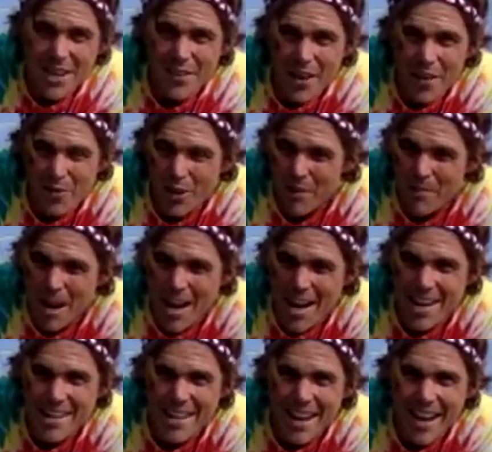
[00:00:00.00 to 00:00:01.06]
I've ever
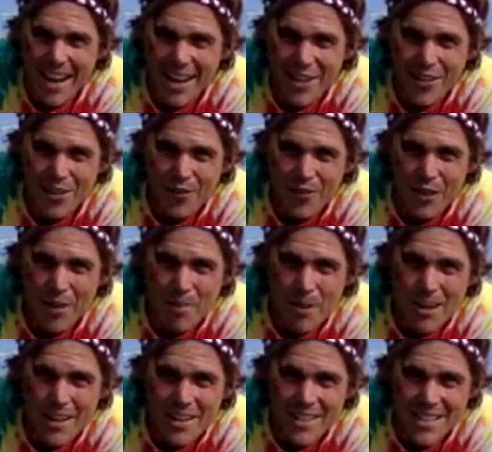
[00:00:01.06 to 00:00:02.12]
made here in the
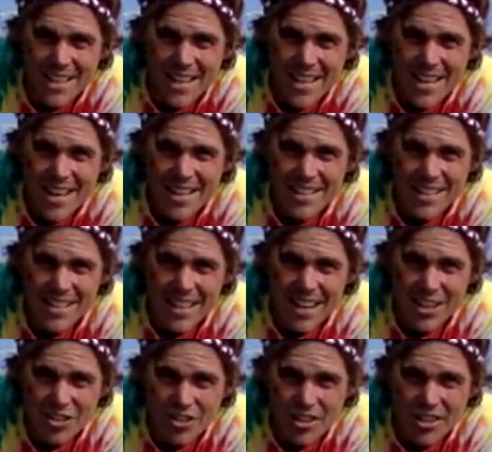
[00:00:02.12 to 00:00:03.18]
Philippines, because this
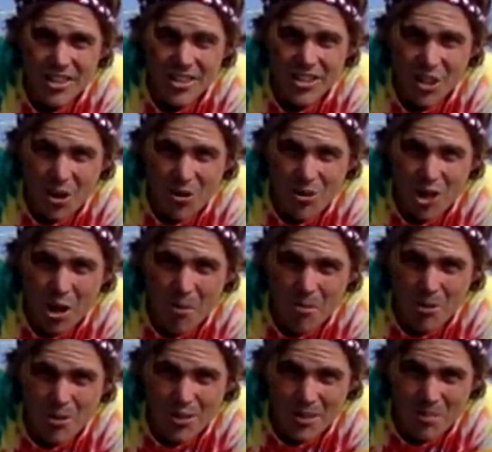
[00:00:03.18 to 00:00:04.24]
country is so dope
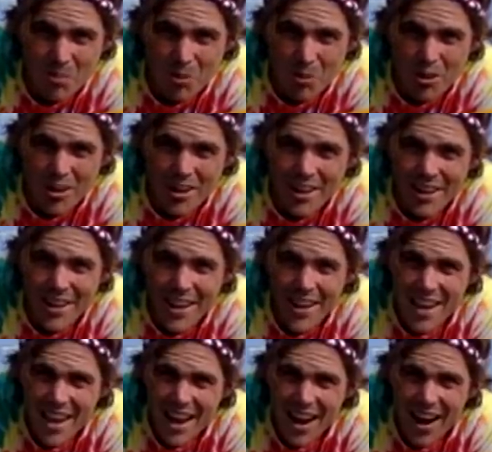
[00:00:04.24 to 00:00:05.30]
to explore
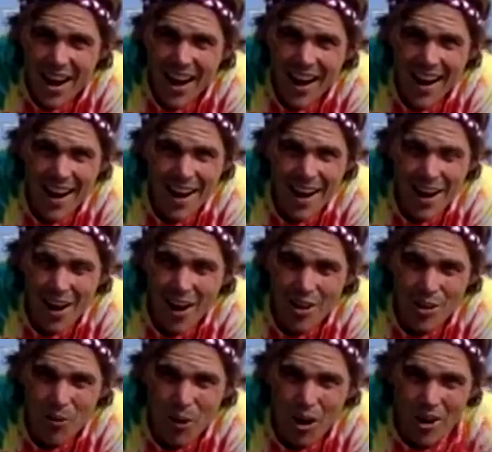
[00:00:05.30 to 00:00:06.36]
on
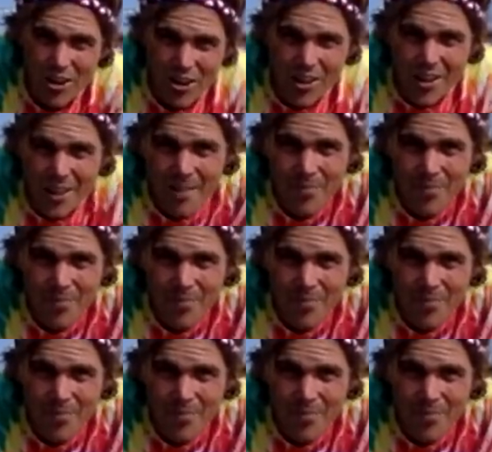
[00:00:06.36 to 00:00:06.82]
the water.